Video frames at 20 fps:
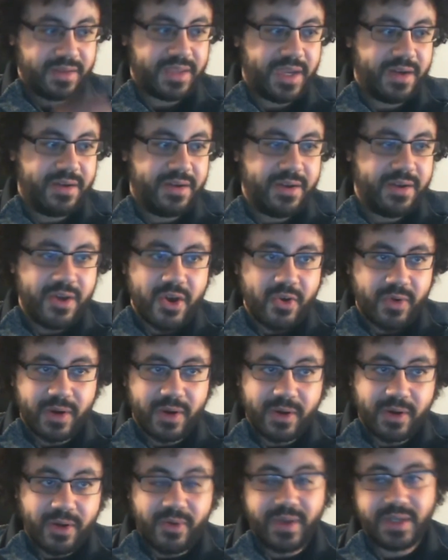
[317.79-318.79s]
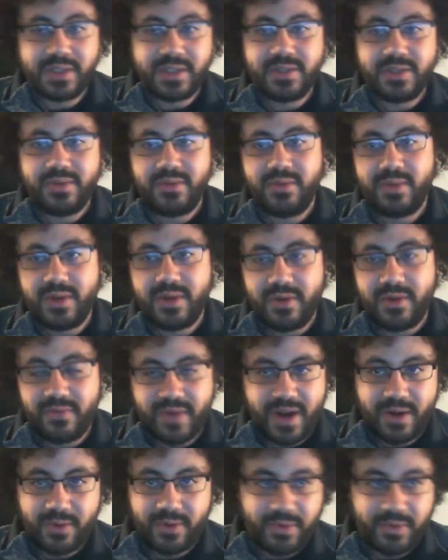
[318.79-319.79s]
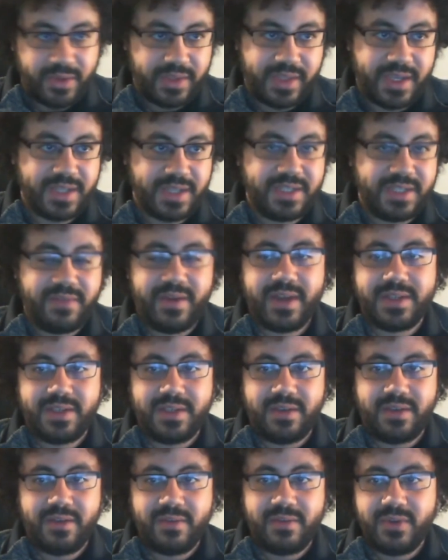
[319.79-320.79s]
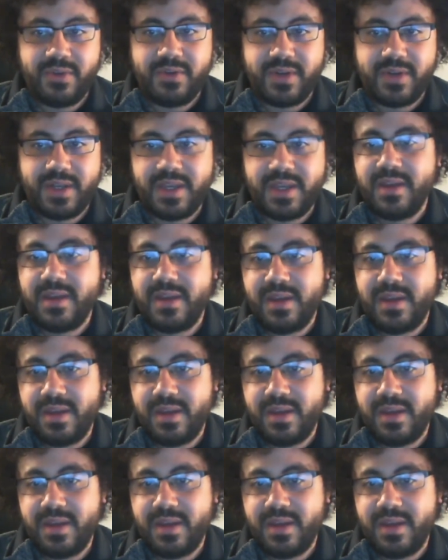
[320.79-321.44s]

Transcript: they know are going to go viral in the anti-vaccine community